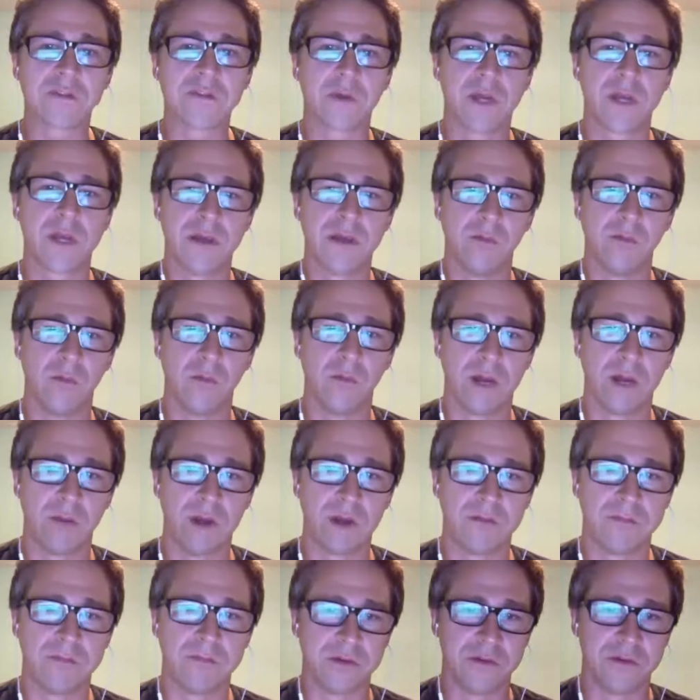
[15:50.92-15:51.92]
what I
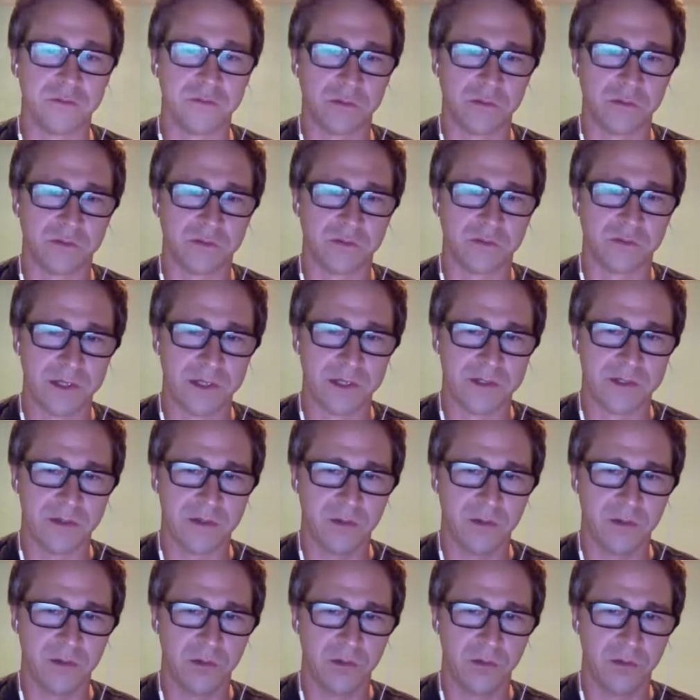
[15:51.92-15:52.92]
referenced with respect
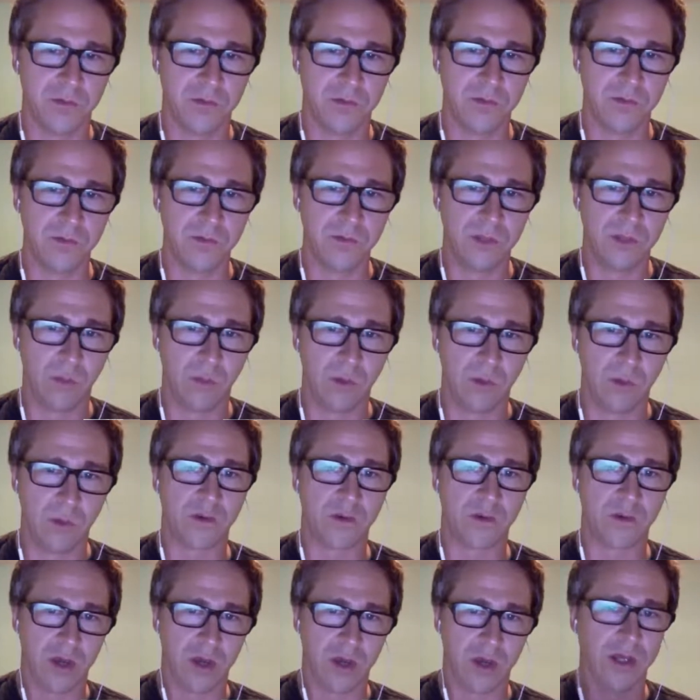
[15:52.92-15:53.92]
to, you know, what's
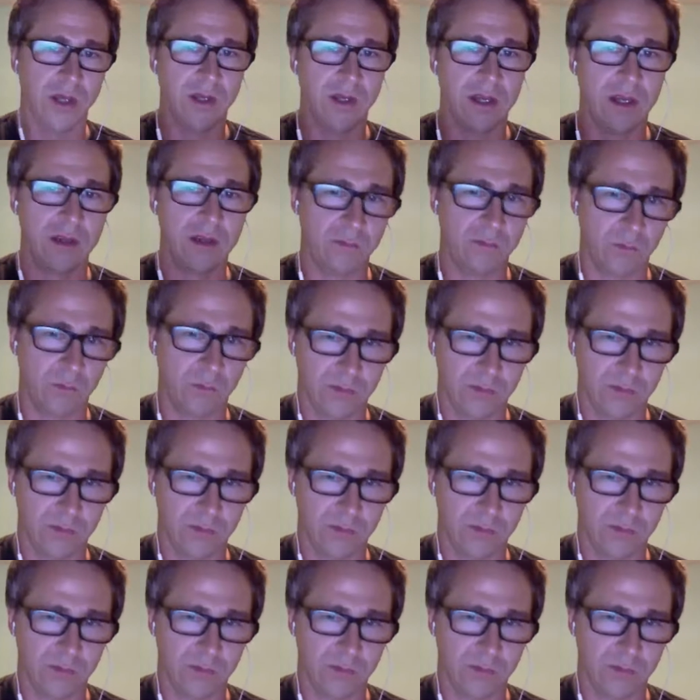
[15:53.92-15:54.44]
going on with,